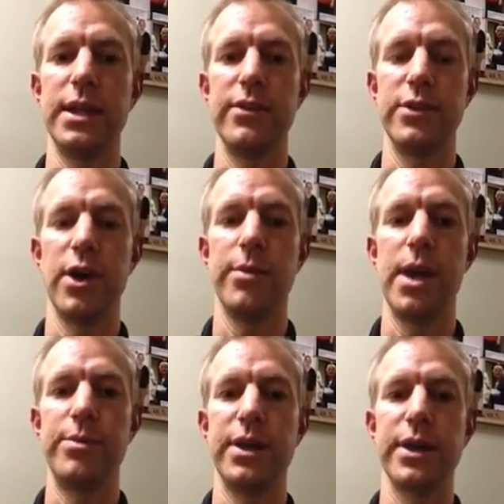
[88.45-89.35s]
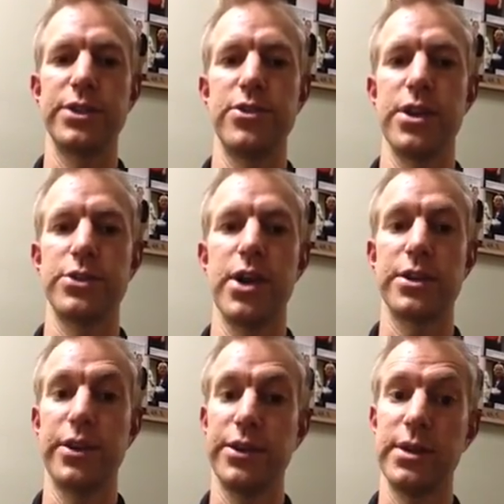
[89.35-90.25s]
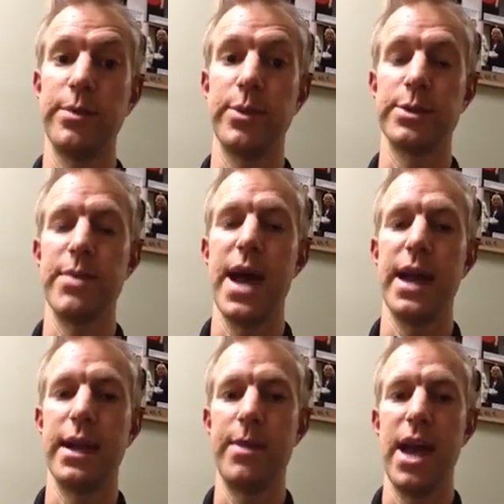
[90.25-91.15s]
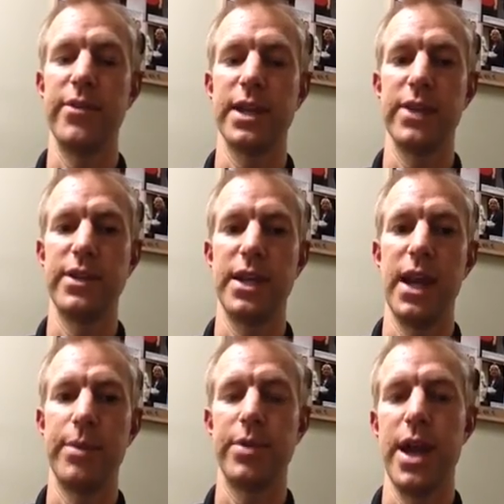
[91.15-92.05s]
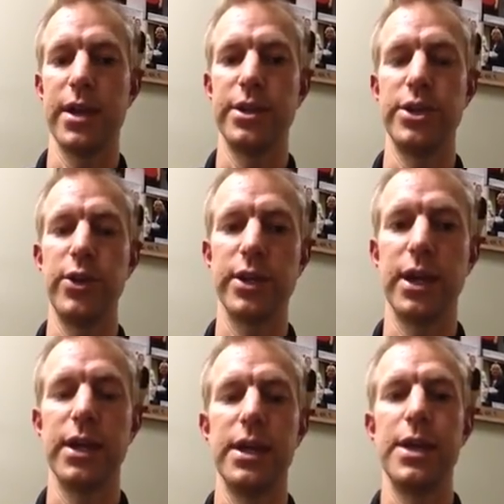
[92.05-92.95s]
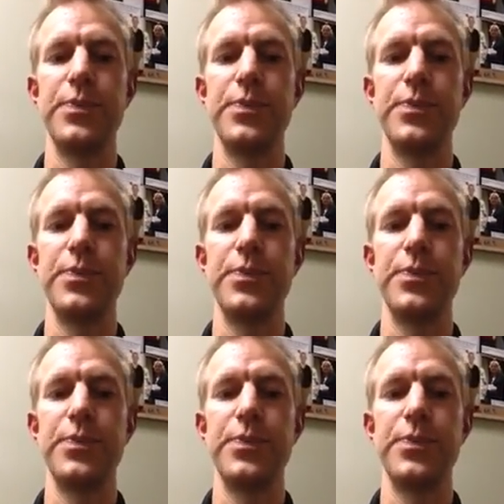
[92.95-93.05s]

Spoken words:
Even though it might be structured in some people's mind, I'm having it every day, I'm planning on doing it,